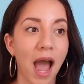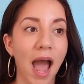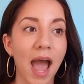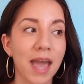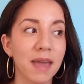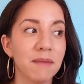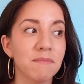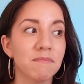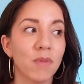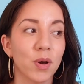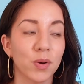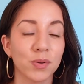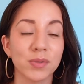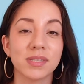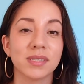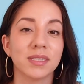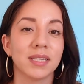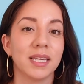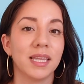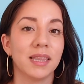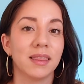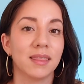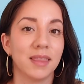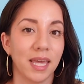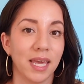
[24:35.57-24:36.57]
I
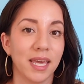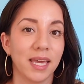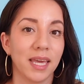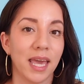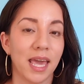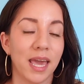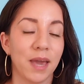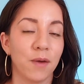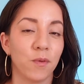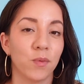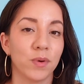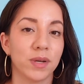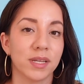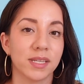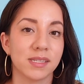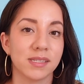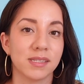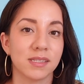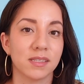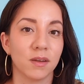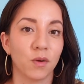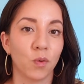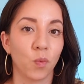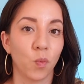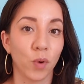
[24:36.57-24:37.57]
mostly think it
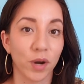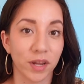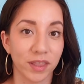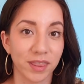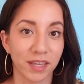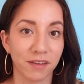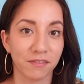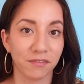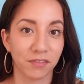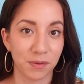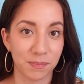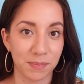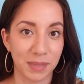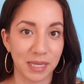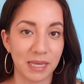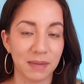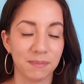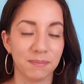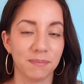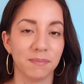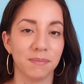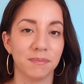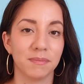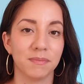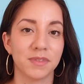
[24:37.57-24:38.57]
was worth it for
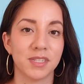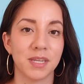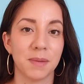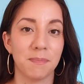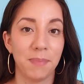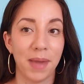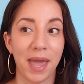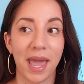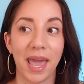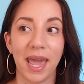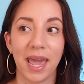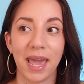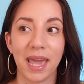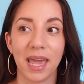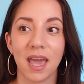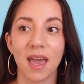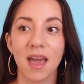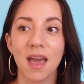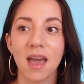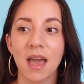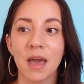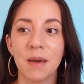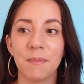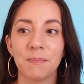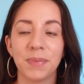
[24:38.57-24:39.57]
me to pay
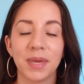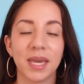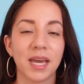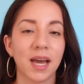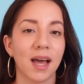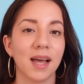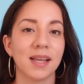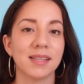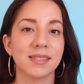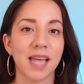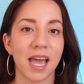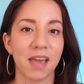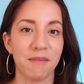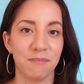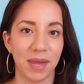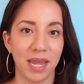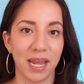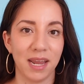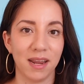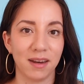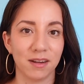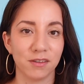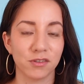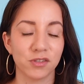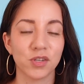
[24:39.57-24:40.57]
because I
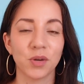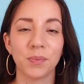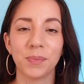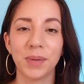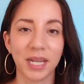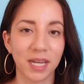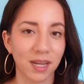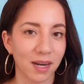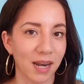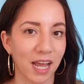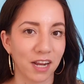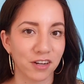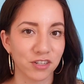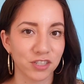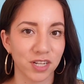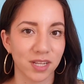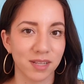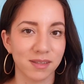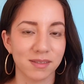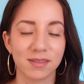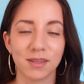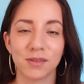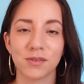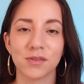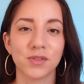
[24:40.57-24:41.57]
made so many
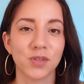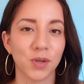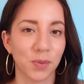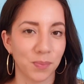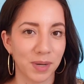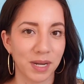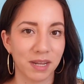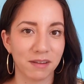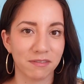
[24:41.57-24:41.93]
connections, so many